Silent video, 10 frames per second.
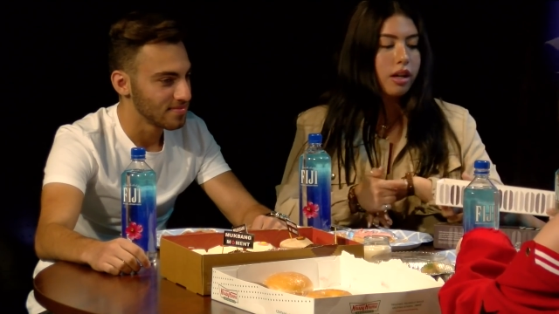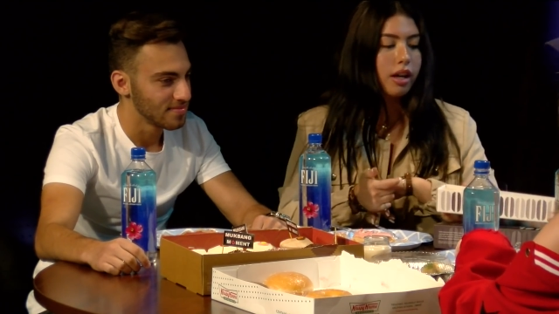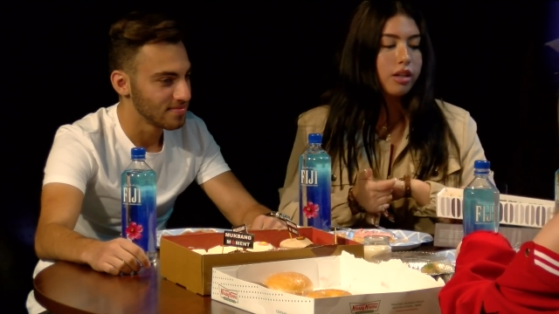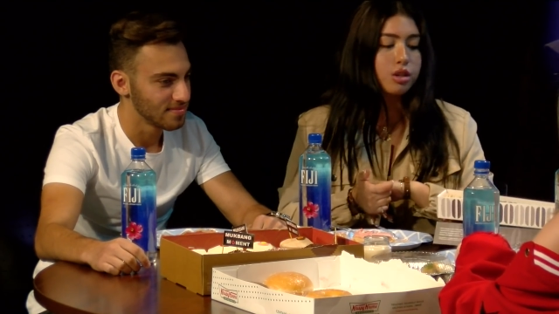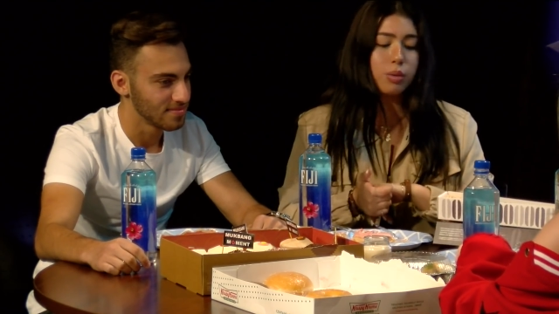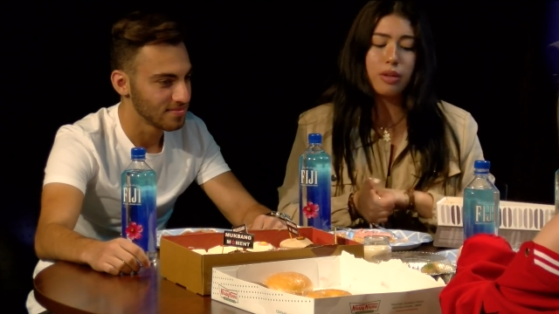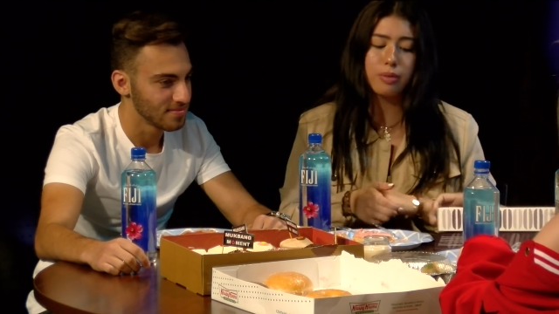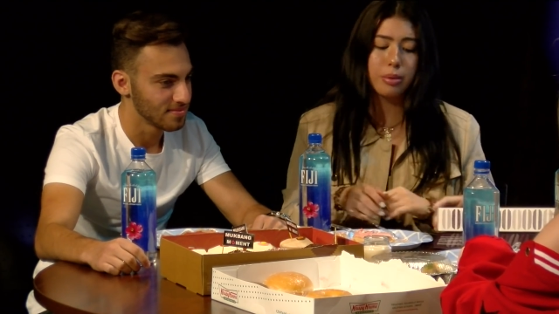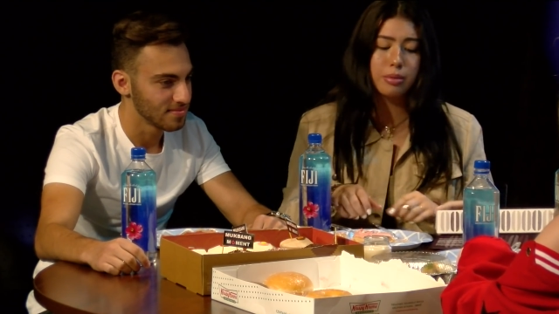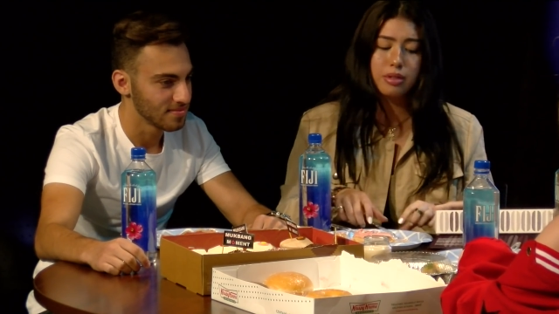Speaker 1: and just wait for
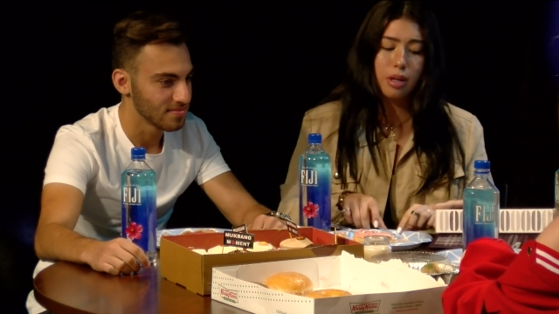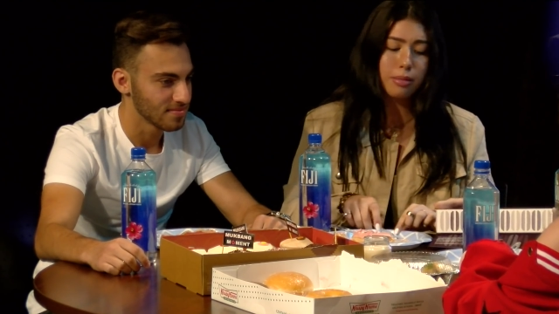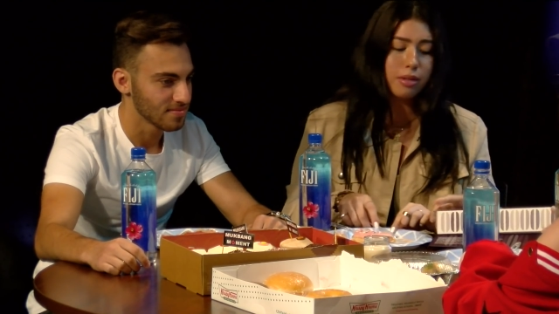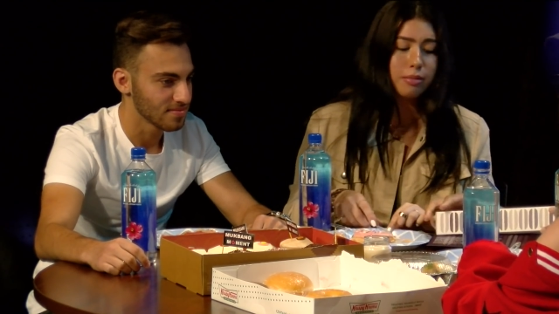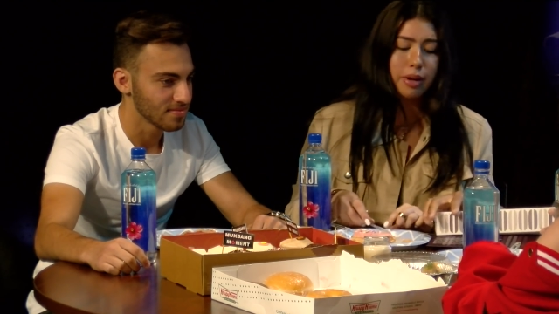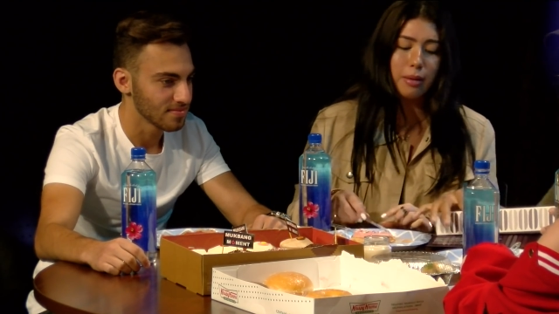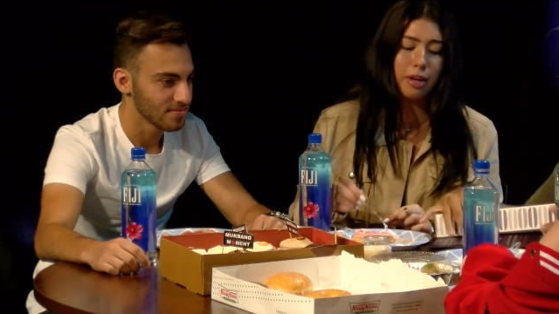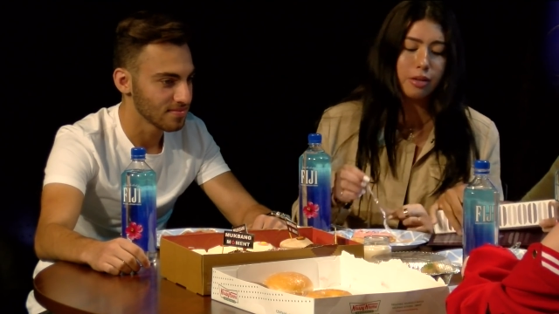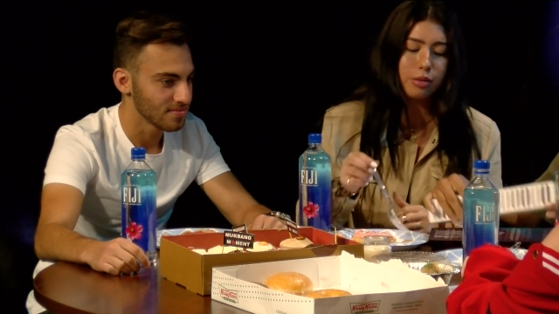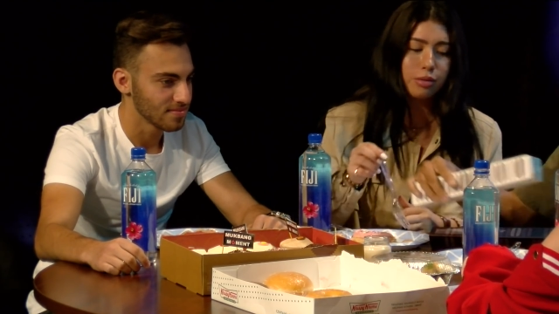people to come in buy
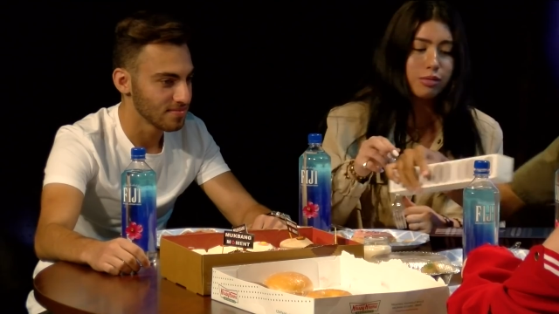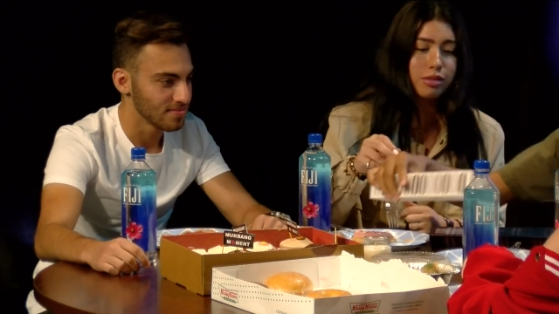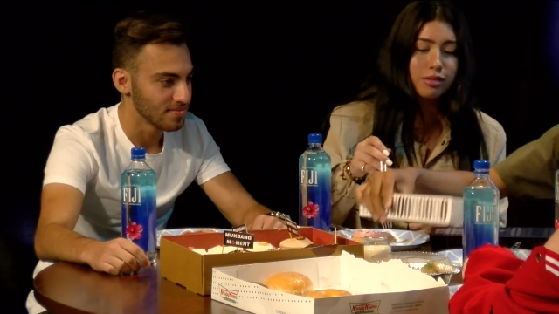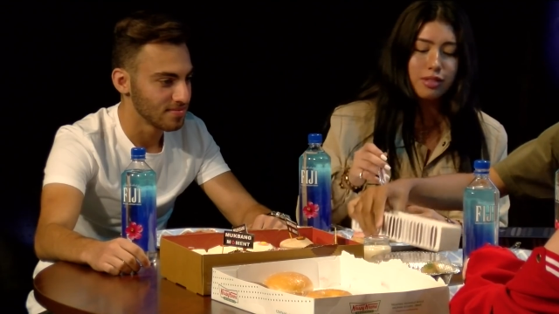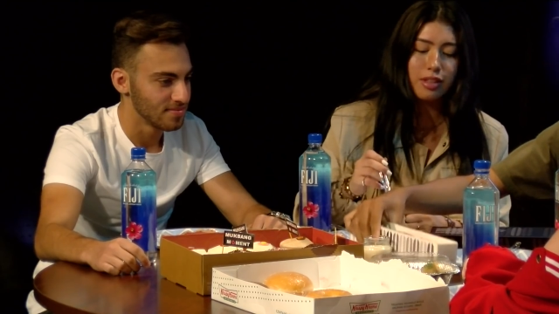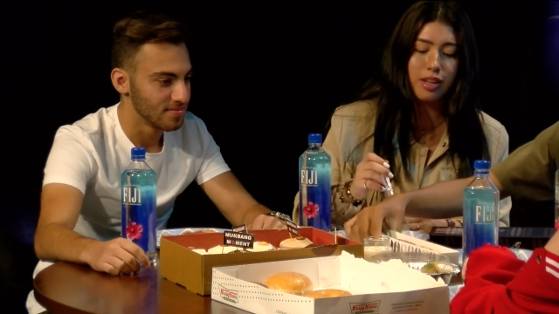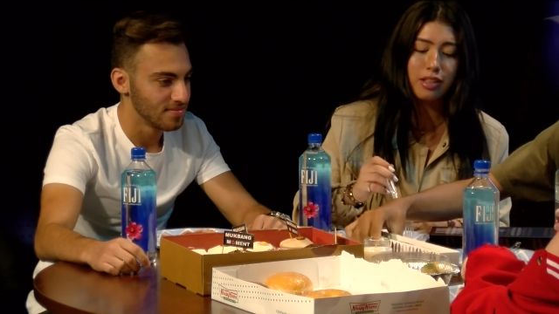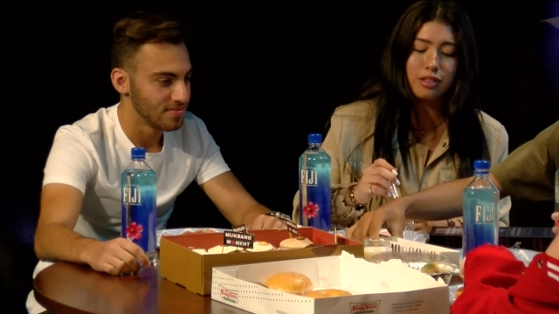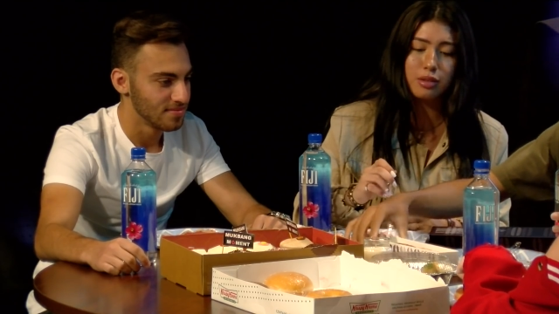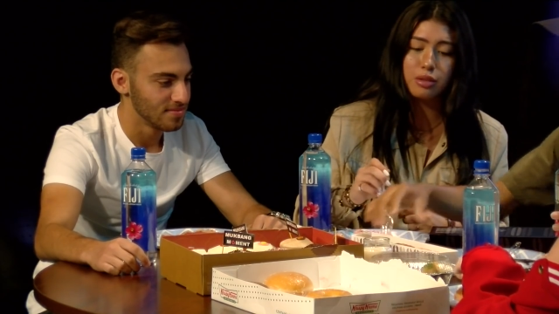macaroons.
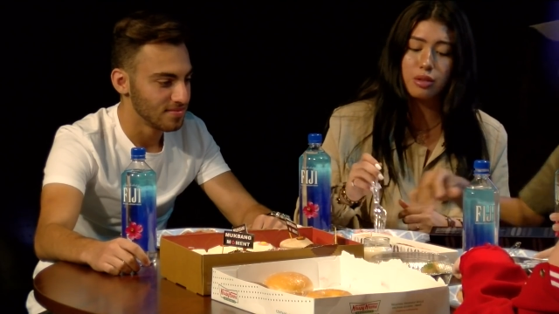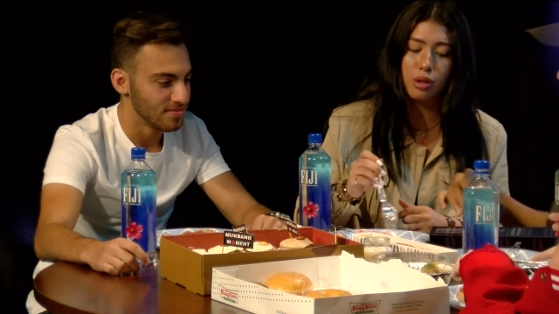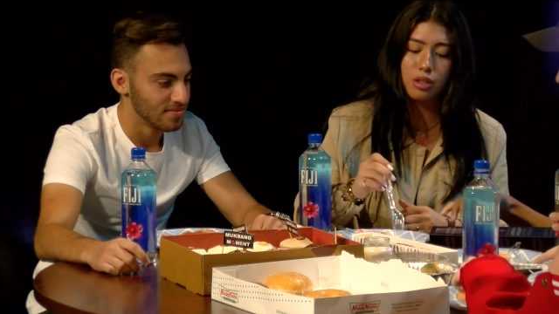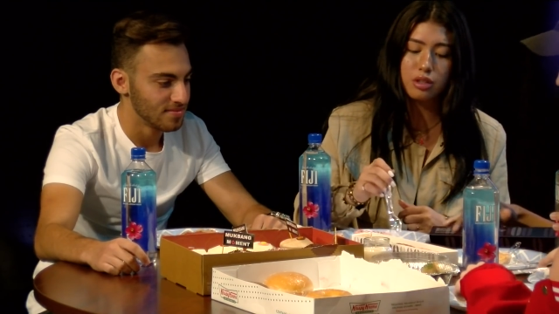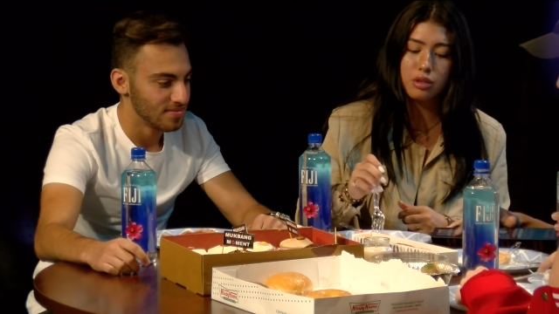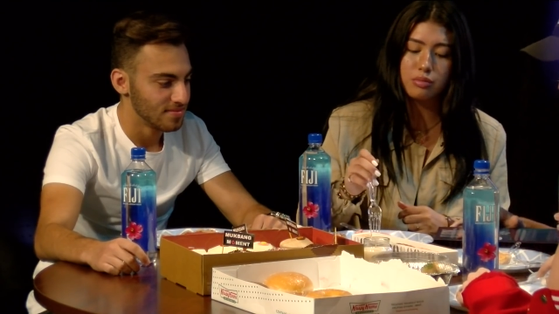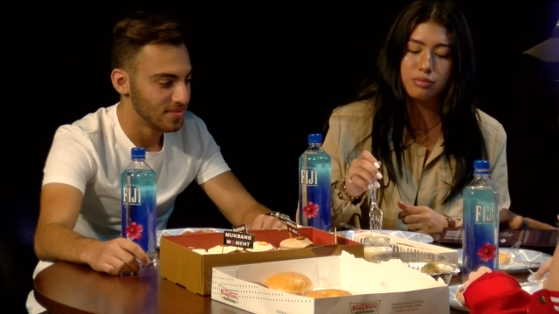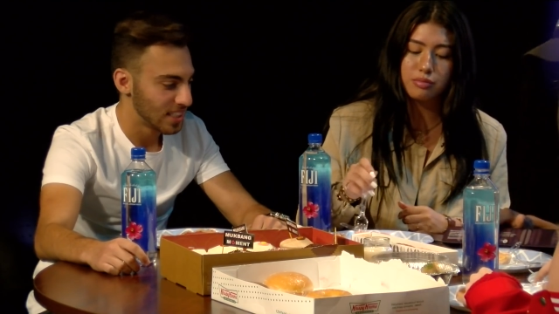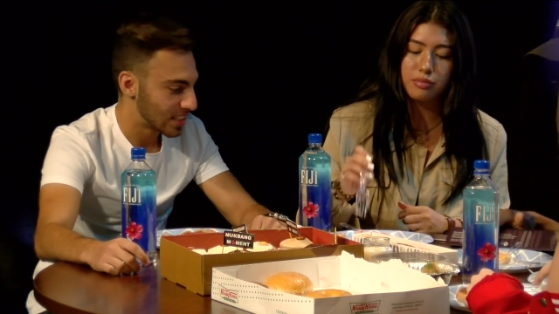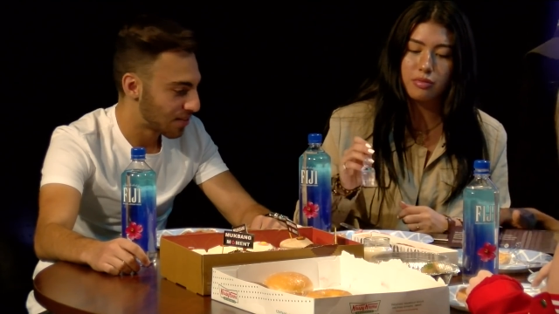Mm-hmm. That's literally all I do. Do you guys